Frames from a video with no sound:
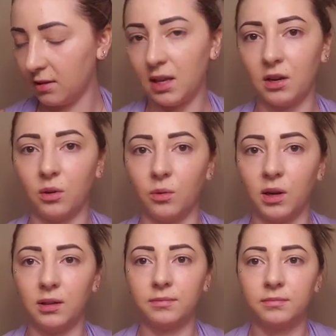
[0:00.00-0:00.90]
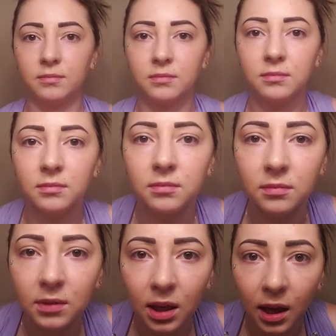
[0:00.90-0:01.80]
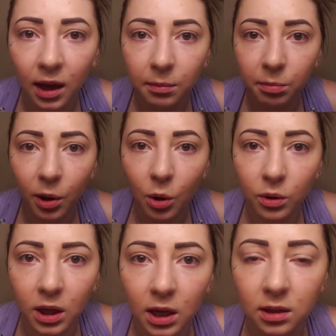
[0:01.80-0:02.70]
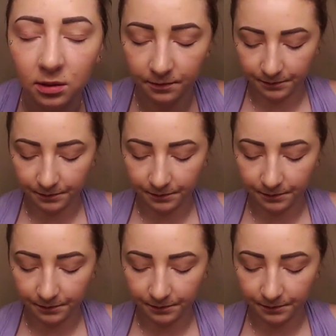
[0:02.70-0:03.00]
I don't know why. I'm broken.